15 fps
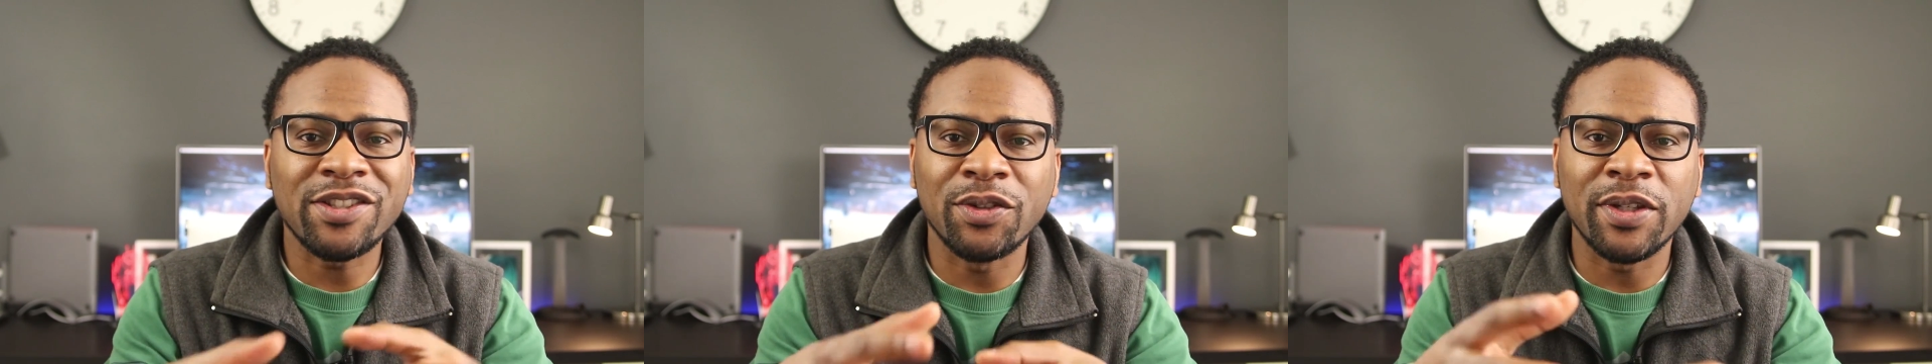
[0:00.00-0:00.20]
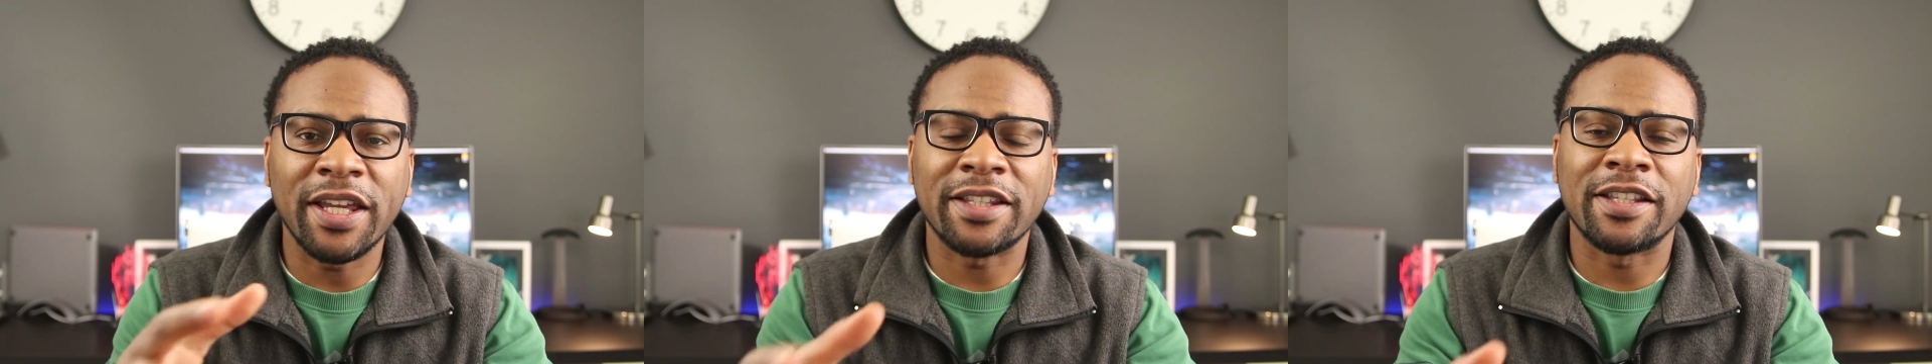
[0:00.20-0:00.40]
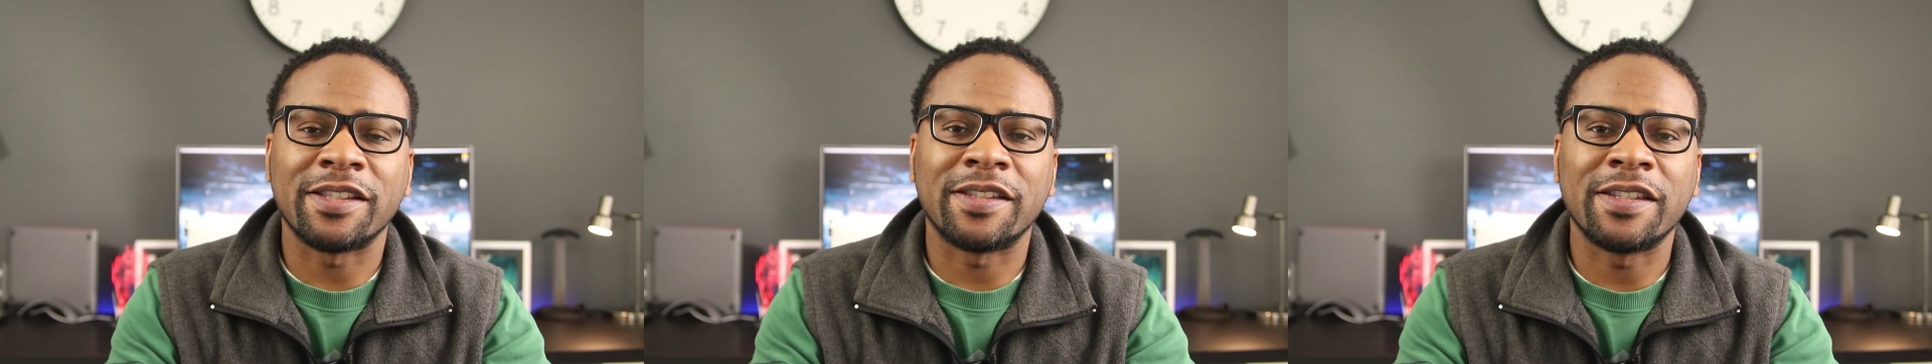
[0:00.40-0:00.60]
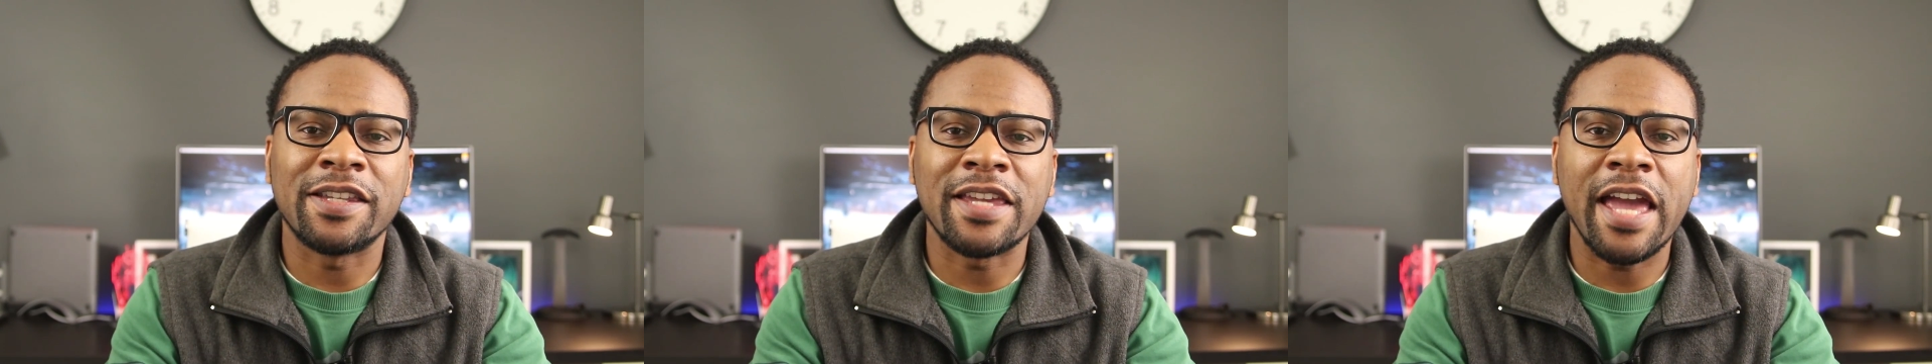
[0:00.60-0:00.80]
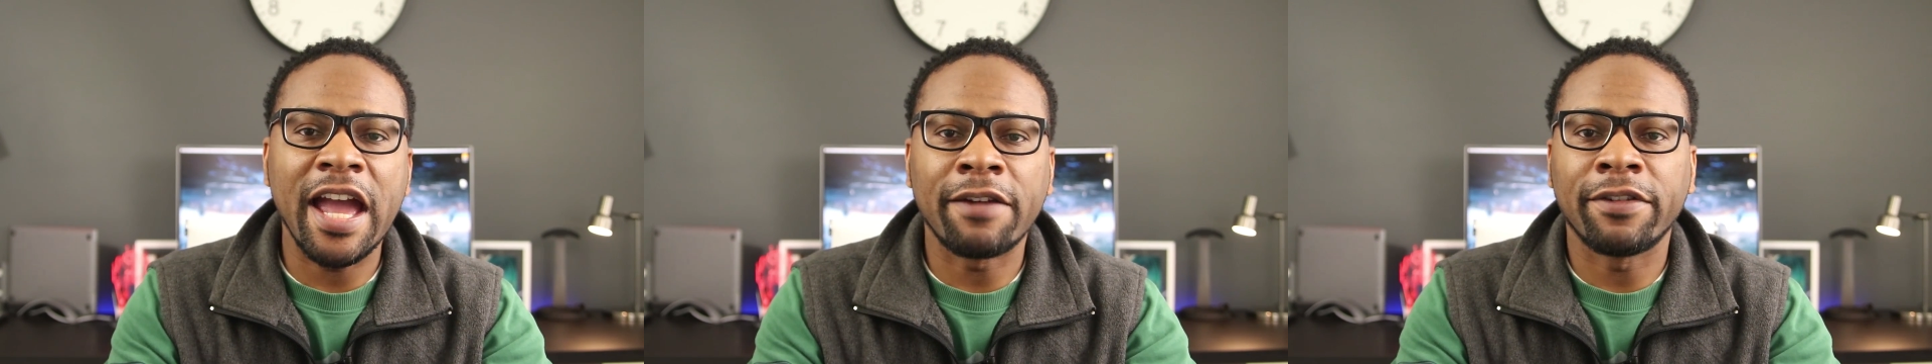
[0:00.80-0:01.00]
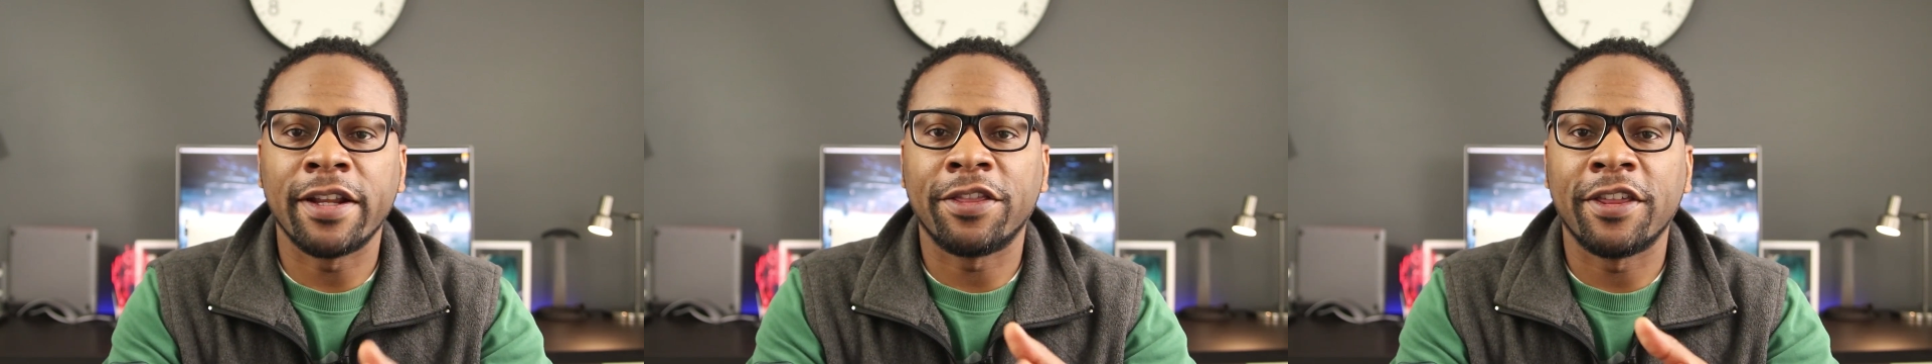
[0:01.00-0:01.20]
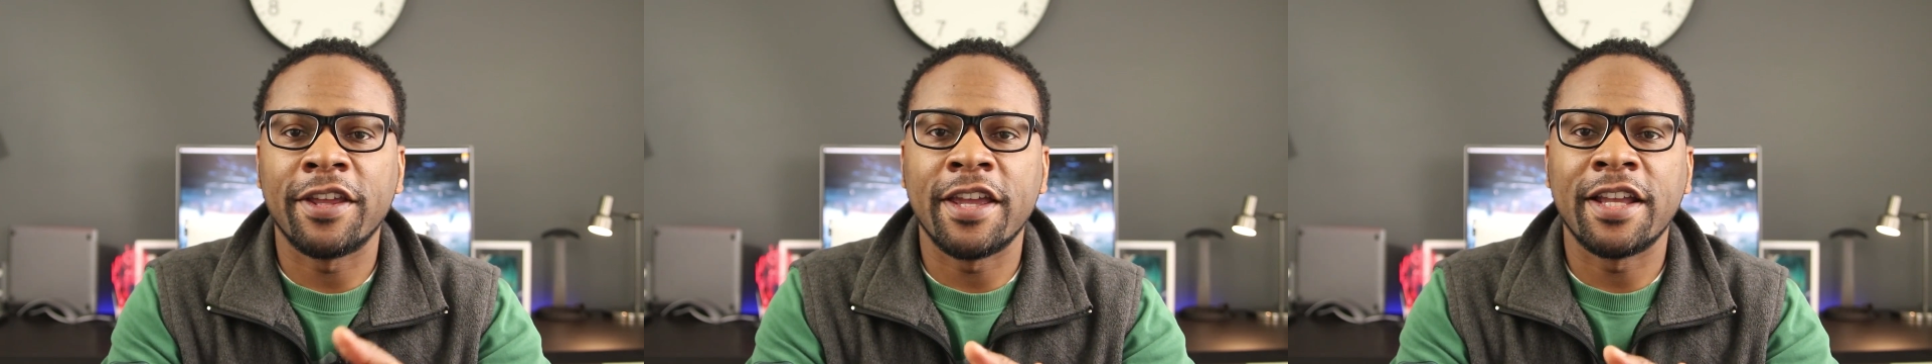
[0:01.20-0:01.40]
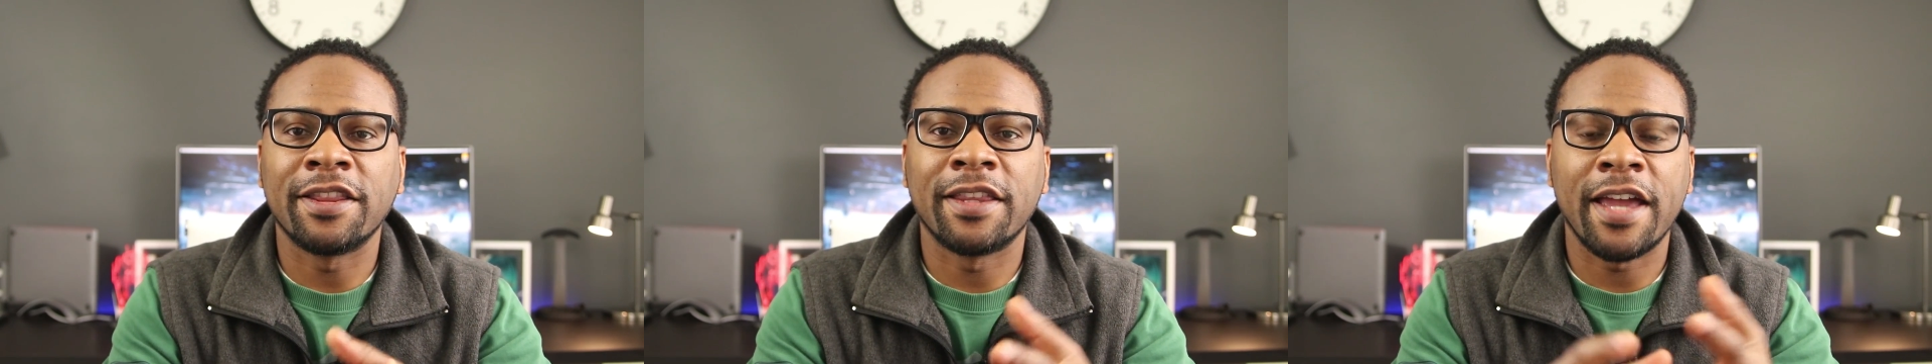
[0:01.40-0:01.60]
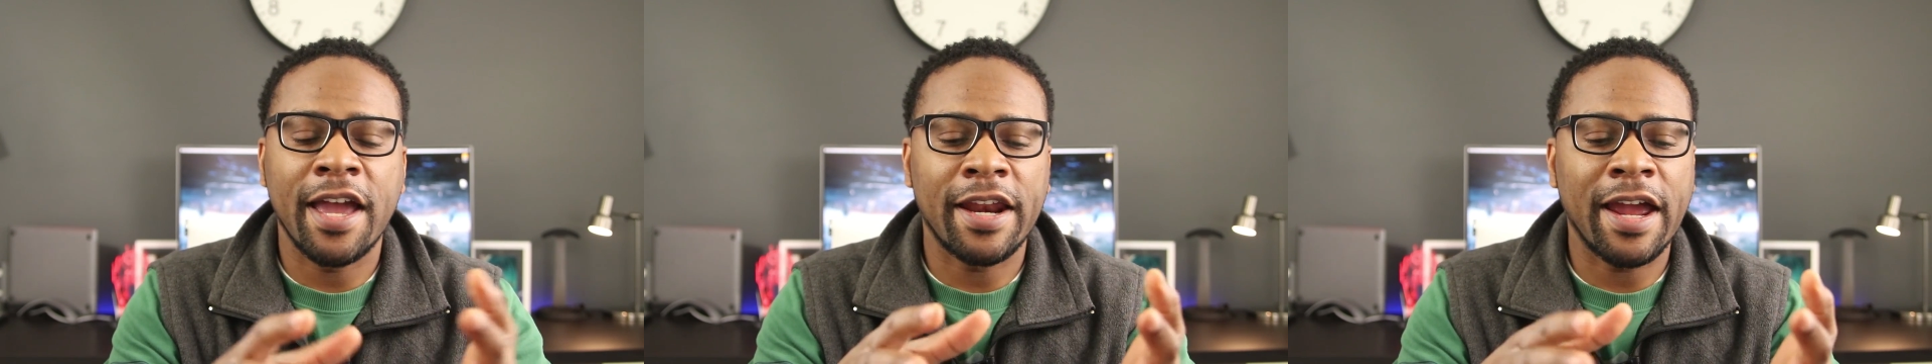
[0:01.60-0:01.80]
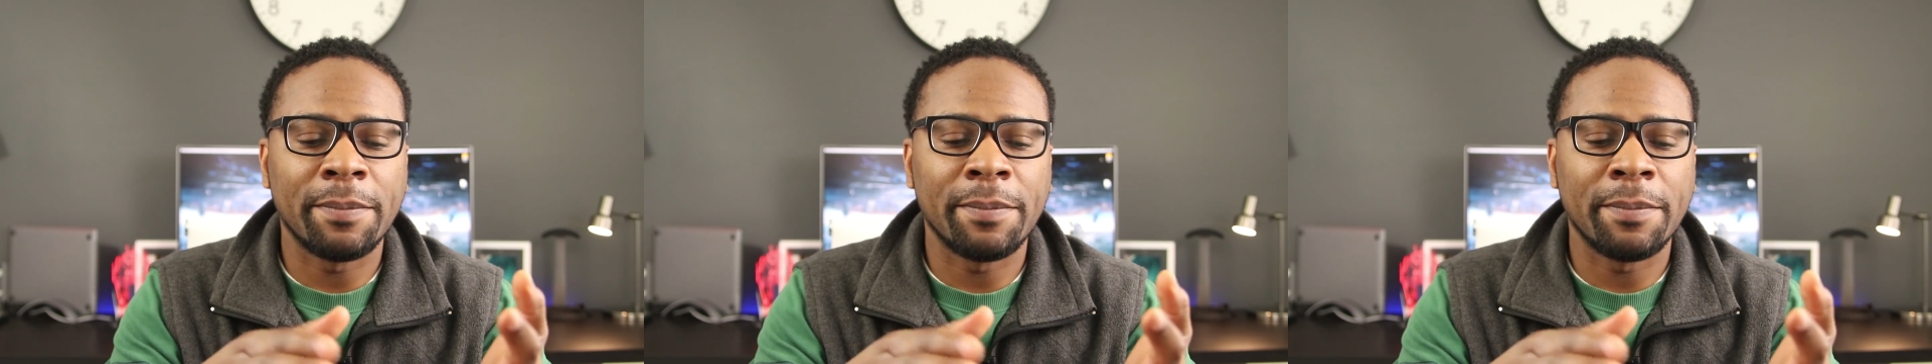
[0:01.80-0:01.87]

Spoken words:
don't get to see everything that